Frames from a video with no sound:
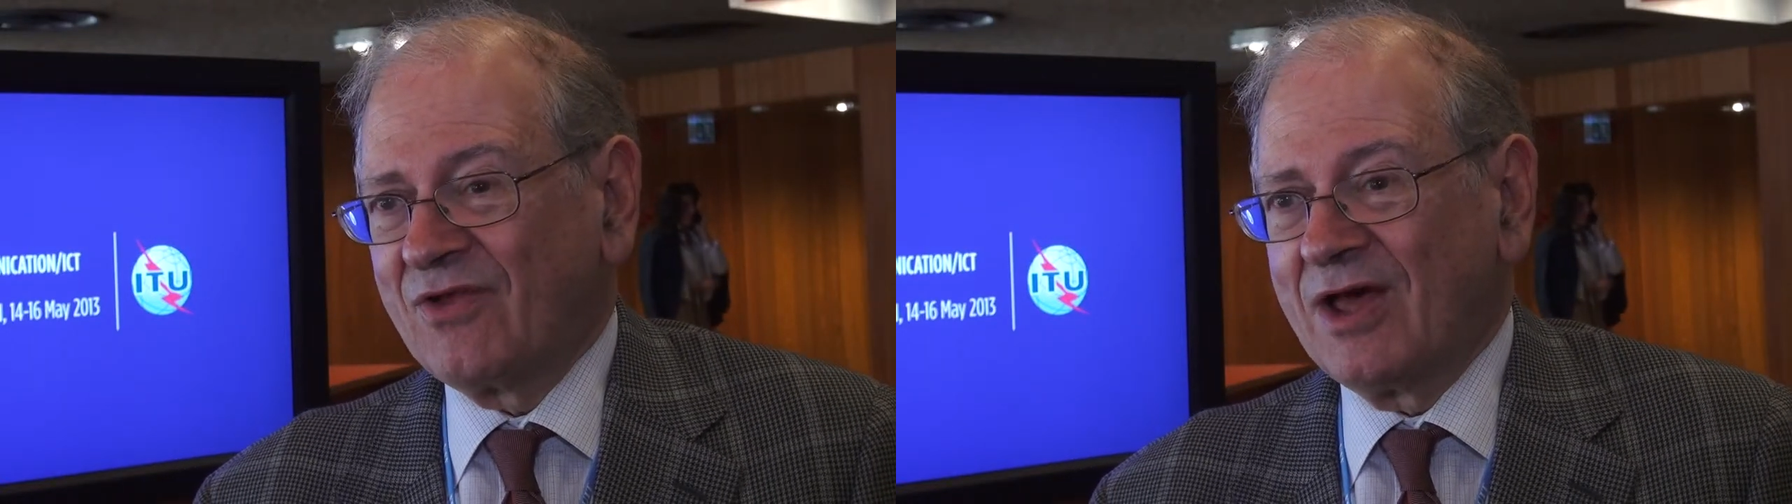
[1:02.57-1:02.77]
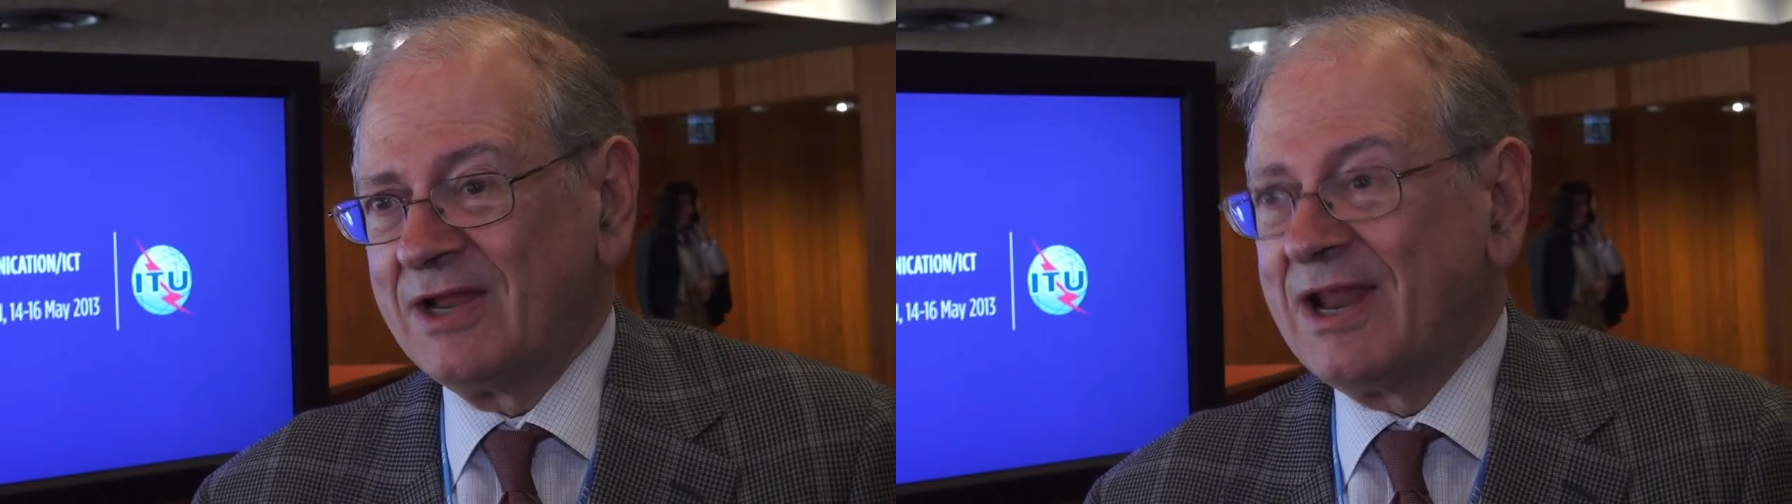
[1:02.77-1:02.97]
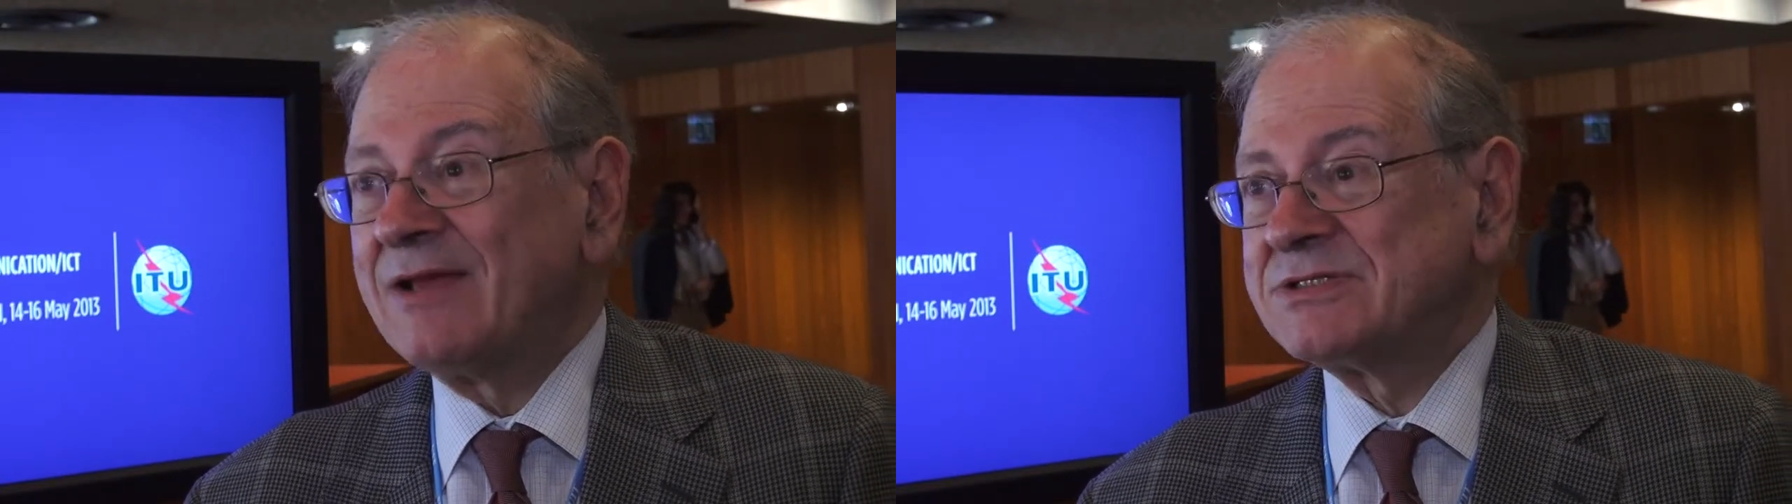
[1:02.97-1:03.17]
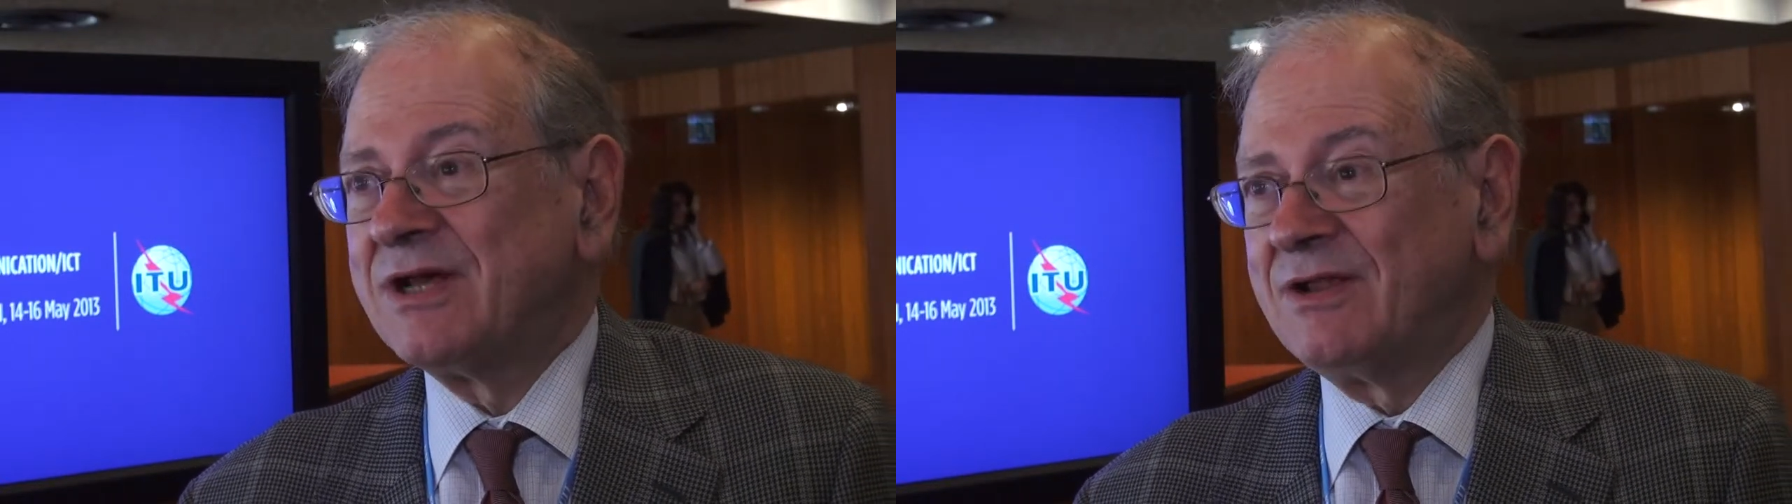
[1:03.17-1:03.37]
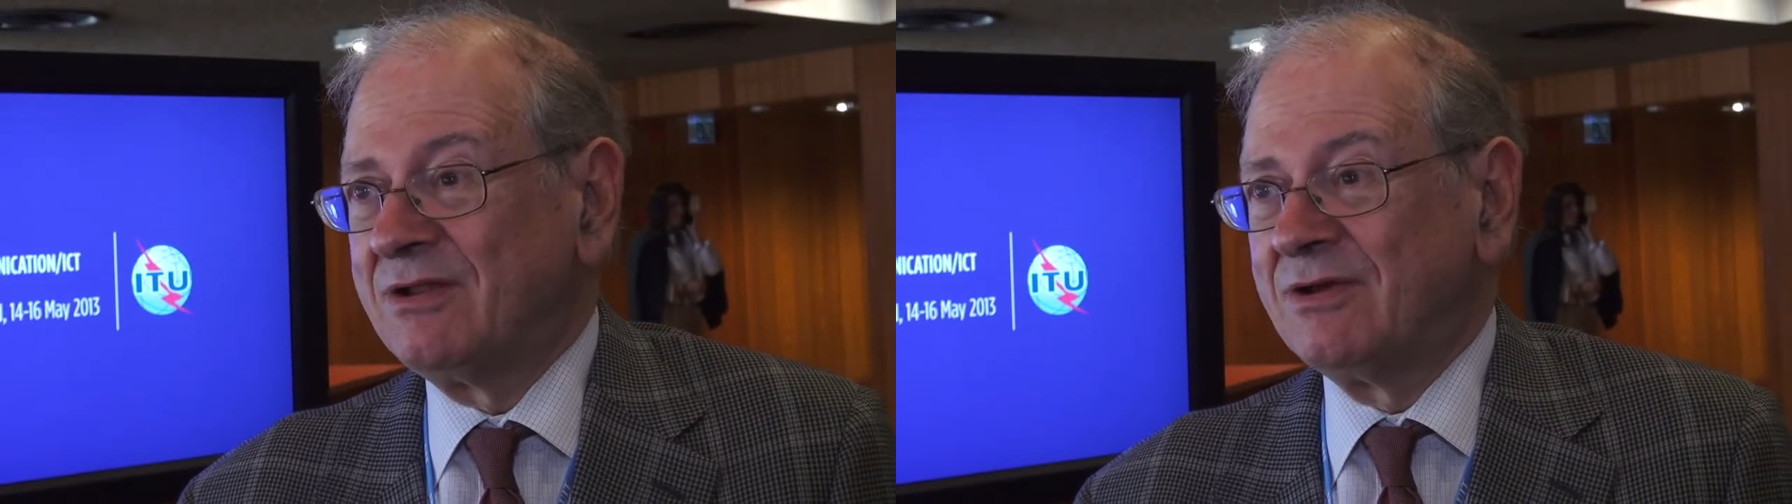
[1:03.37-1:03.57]
got a
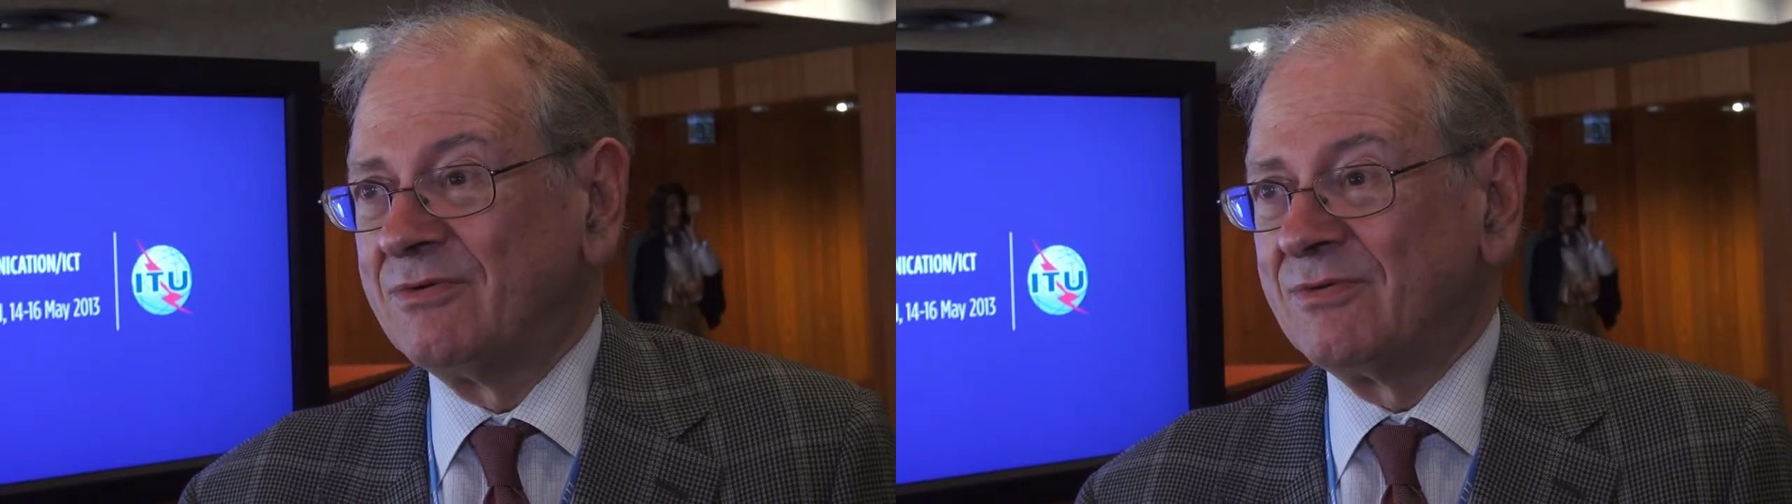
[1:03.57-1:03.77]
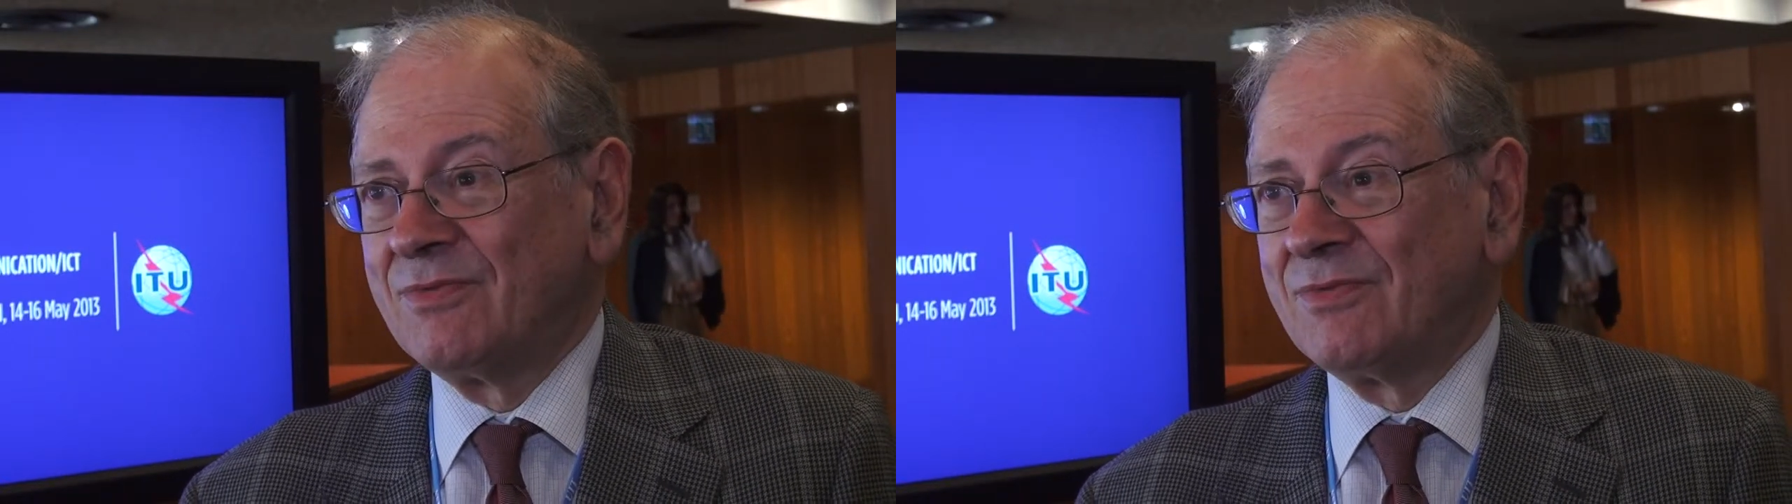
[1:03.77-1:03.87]
downside too.